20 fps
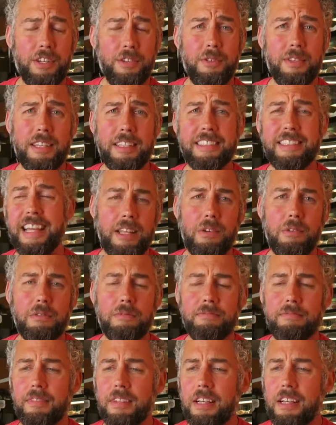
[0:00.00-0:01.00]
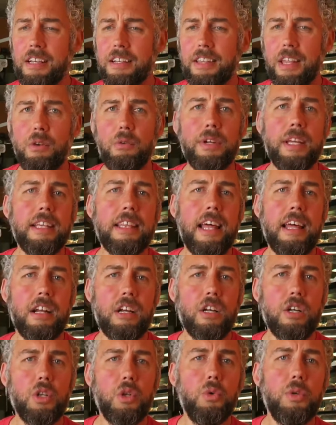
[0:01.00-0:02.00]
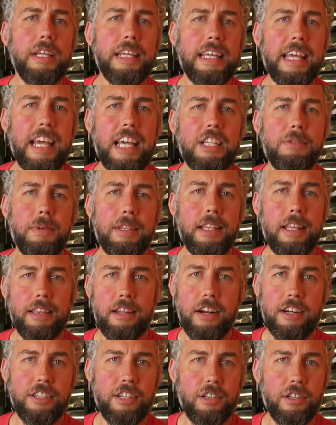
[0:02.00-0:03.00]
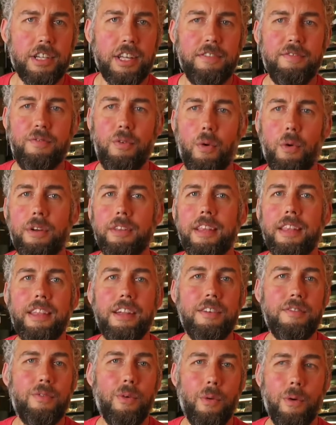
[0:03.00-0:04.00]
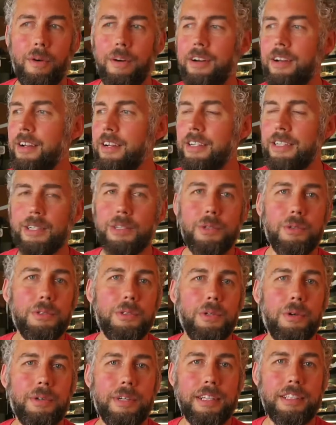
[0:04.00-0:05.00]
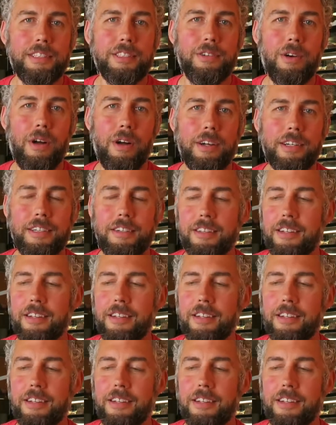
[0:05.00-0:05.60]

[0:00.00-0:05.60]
they do this, they don't get that glute engagement that they're actually looking for, and then therefore your glutes don't get strong.